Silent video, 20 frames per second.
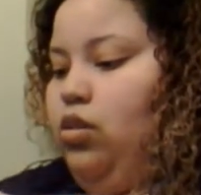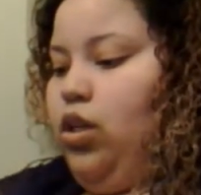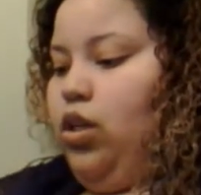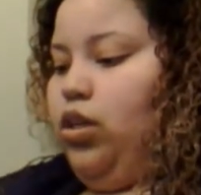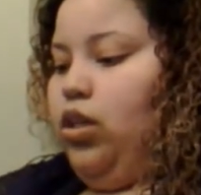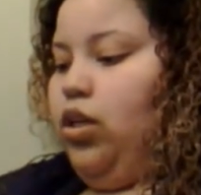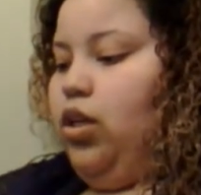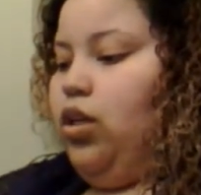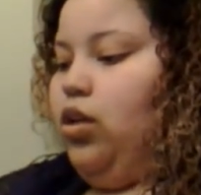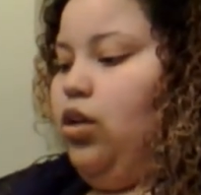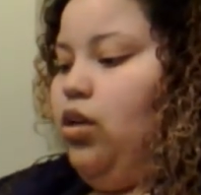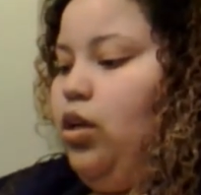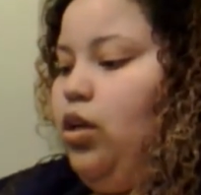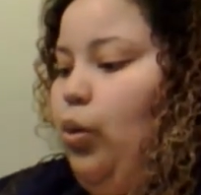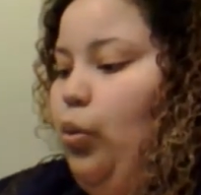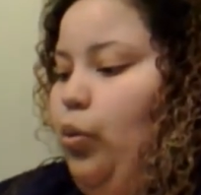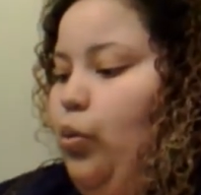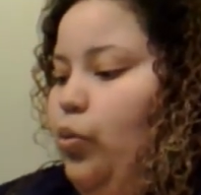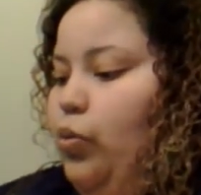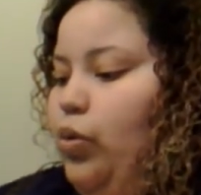Okay.
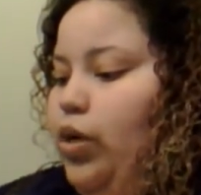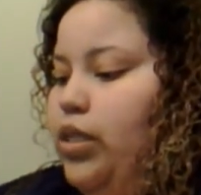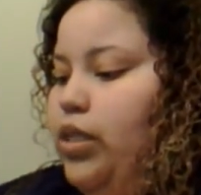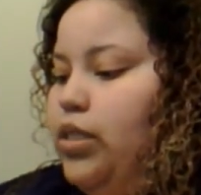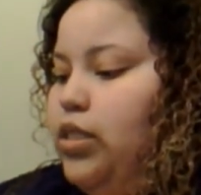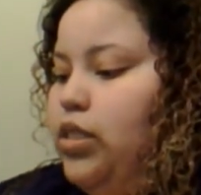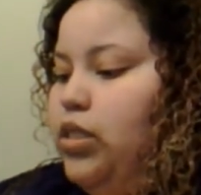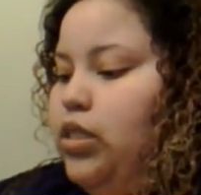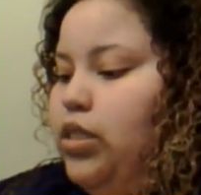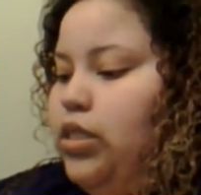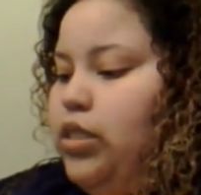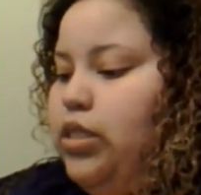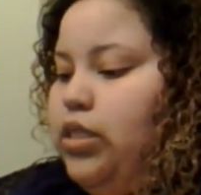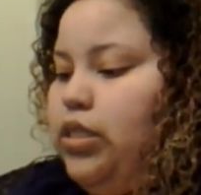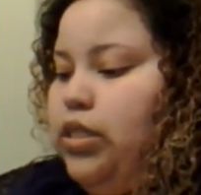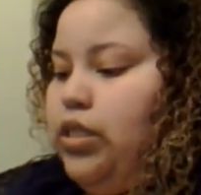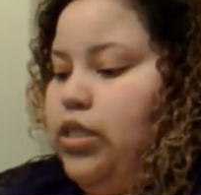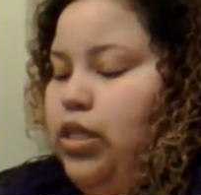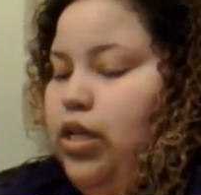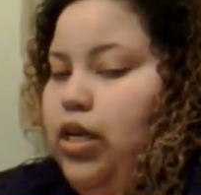Ooh,
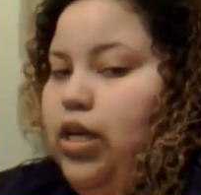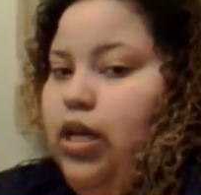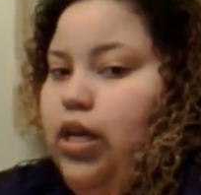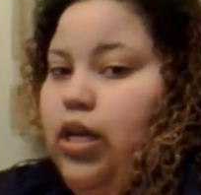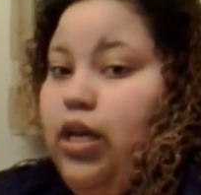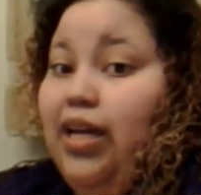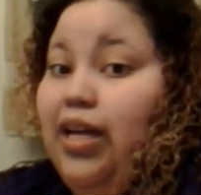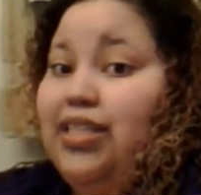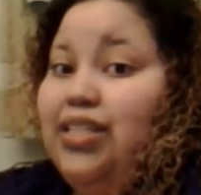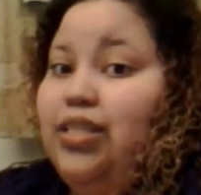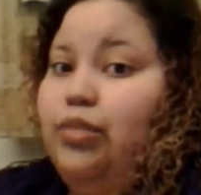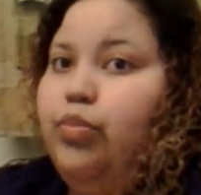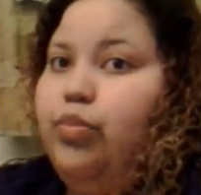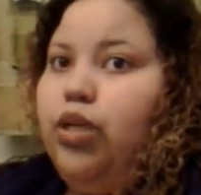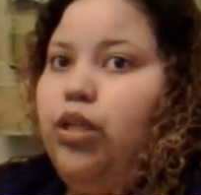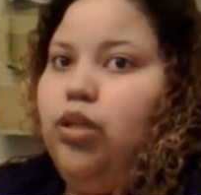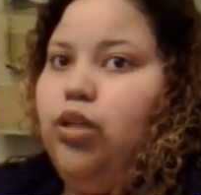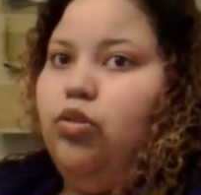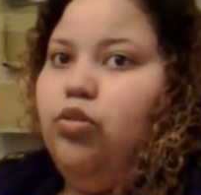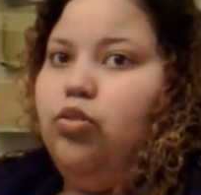that's a
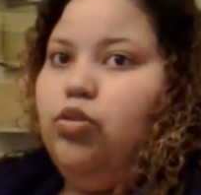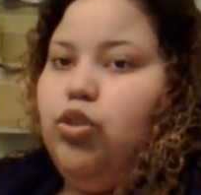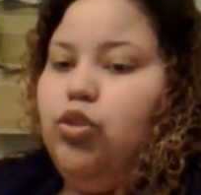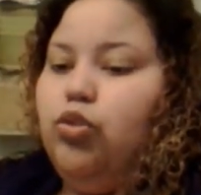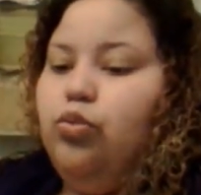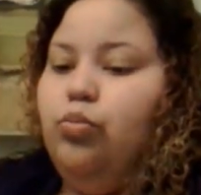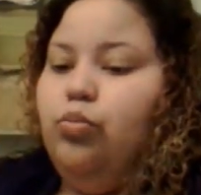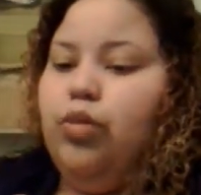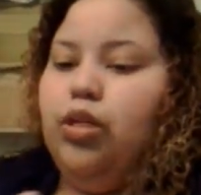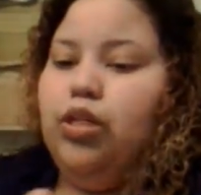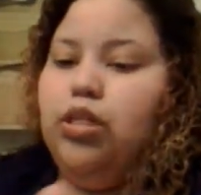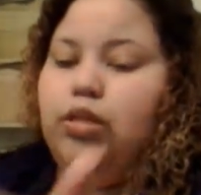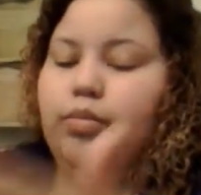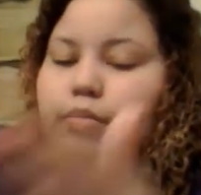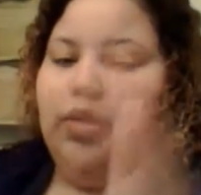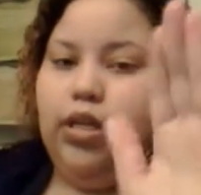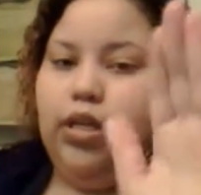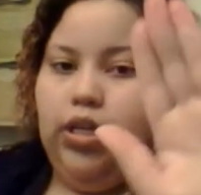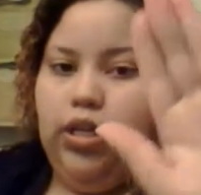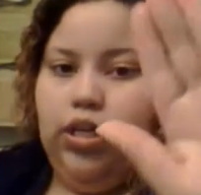little too much on
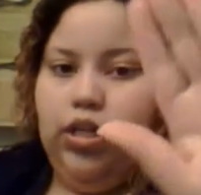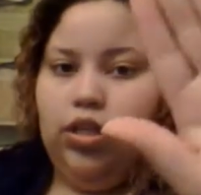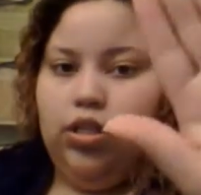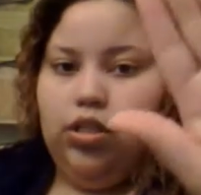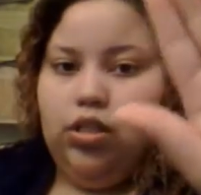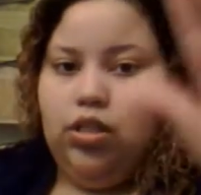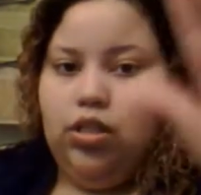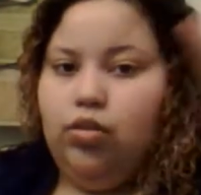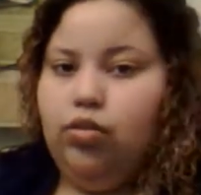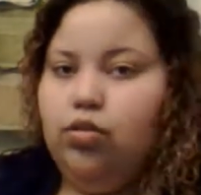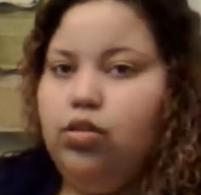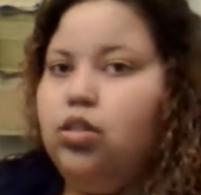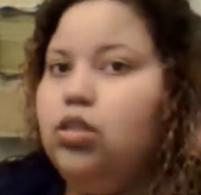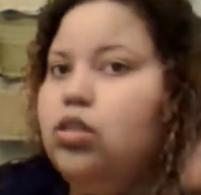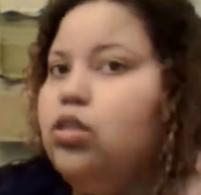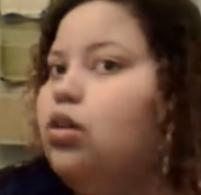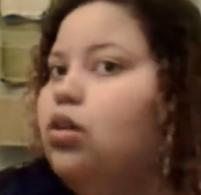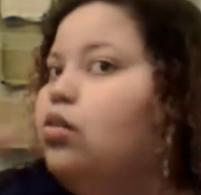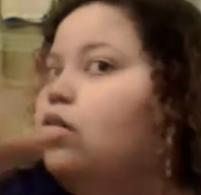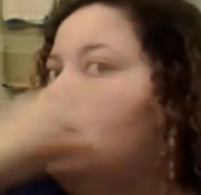my hand. So, you're
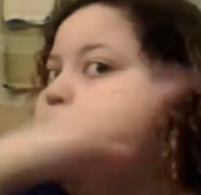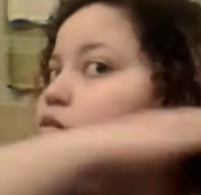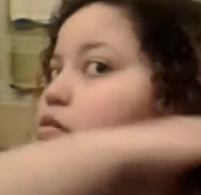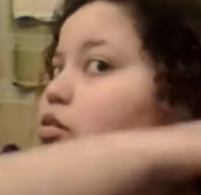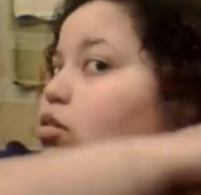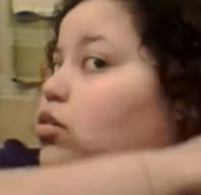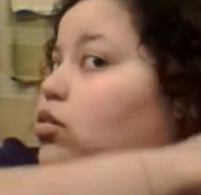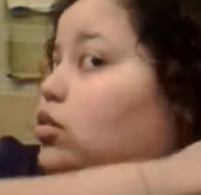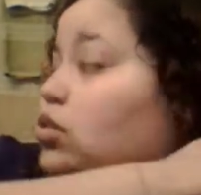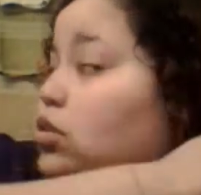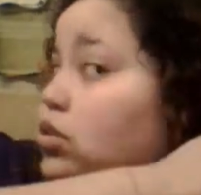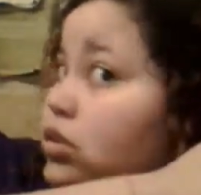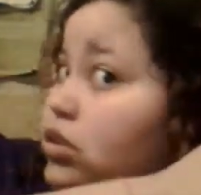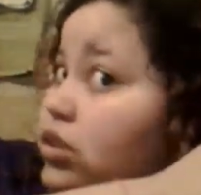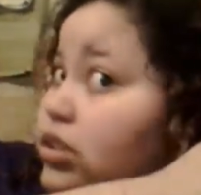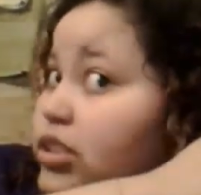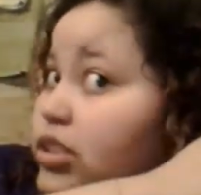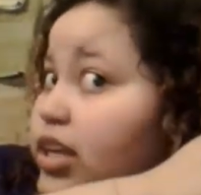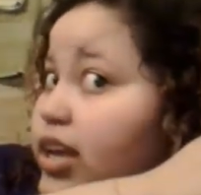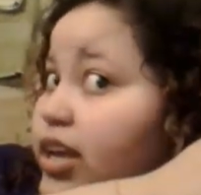just going to
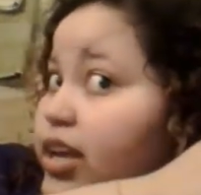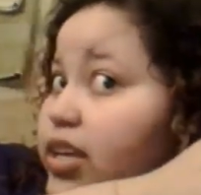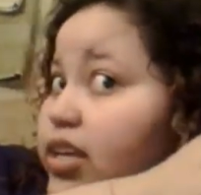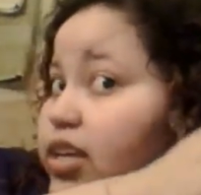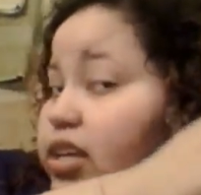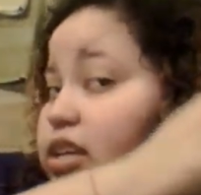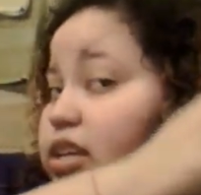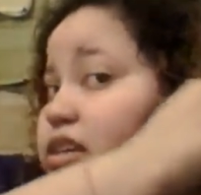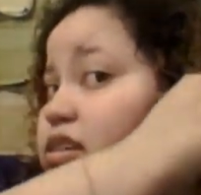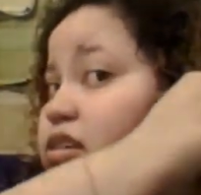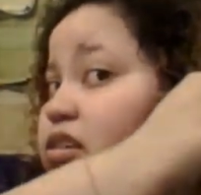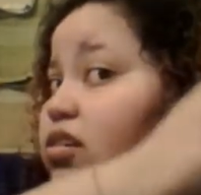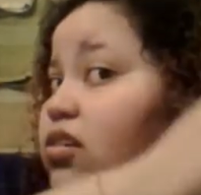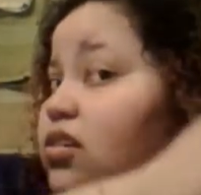take it,